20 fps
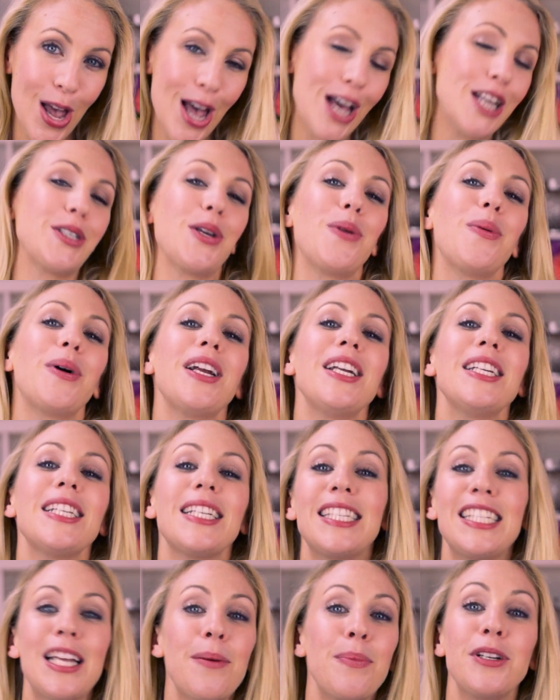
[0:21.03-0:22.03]
So you wanted to
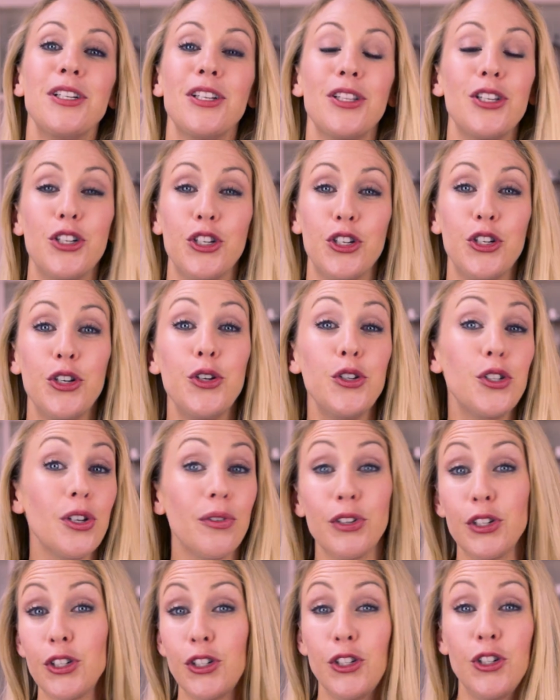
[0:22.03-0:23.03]
step into the shoes of
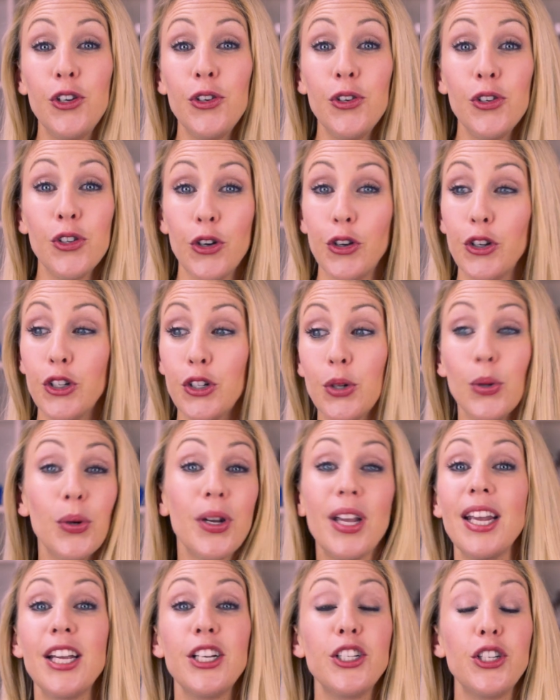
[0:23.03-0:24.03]
a student who's
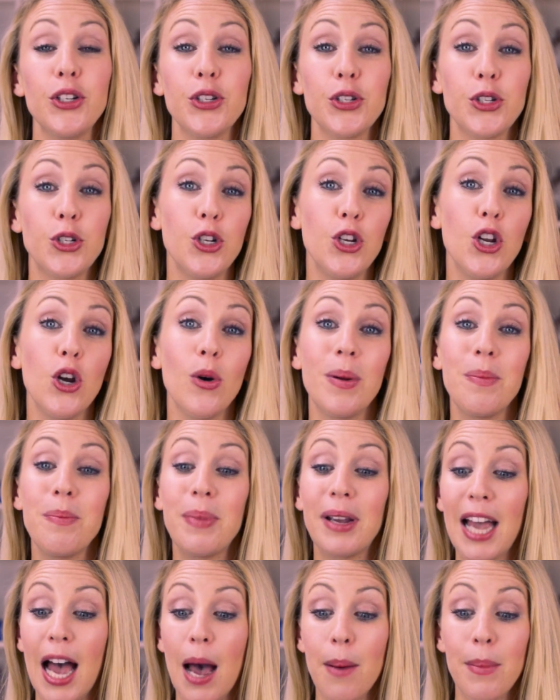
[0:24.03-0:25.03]
looking into your studio
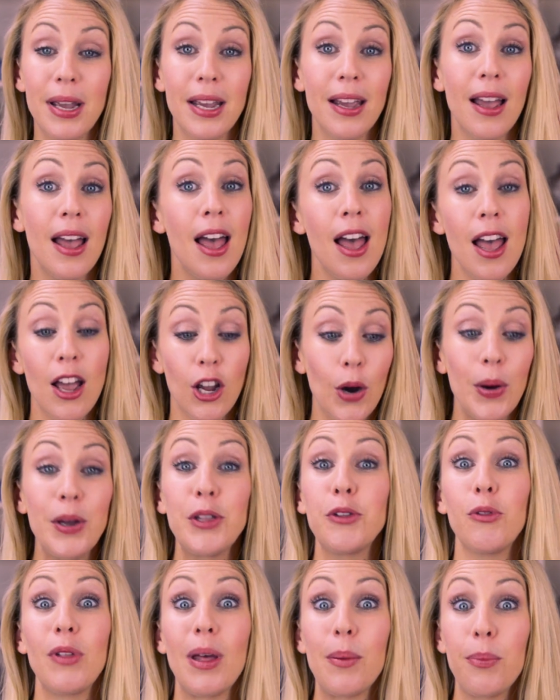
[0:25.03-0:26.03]
and going
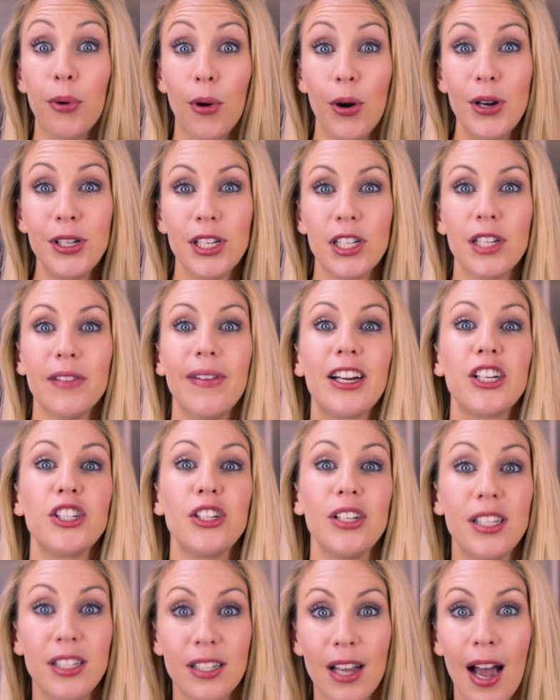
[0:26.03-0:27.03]
through that process of
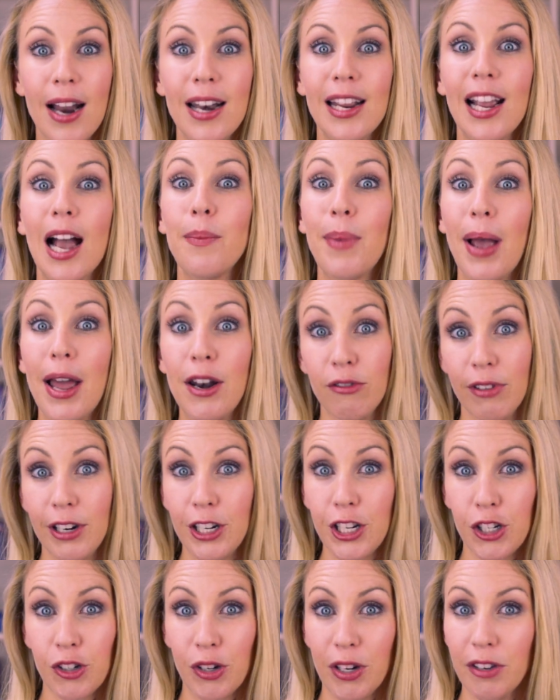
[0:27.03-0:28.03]
actually signing up and
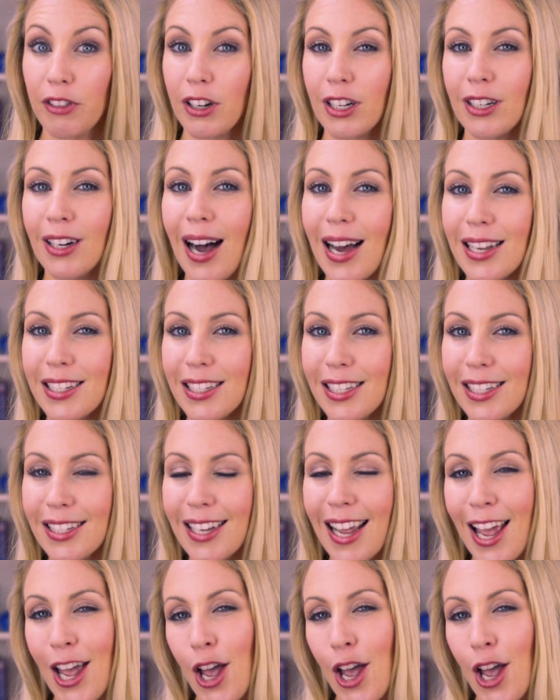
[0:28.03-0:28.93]
registering for classes.